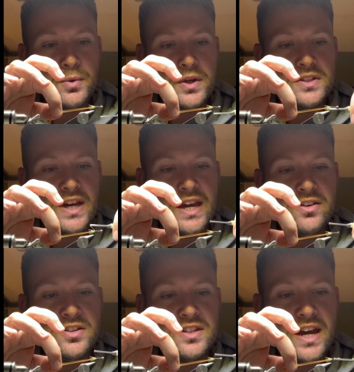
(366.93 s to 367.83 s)
tighter
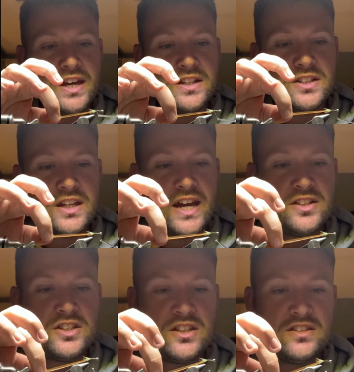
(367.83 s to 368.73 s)
and tighter till you get
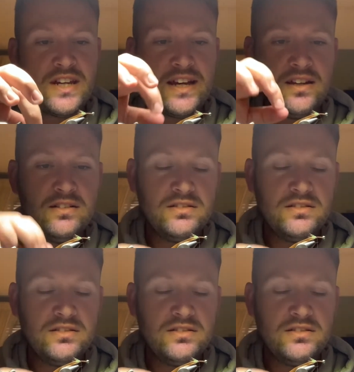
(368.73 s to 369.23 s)
to the tag,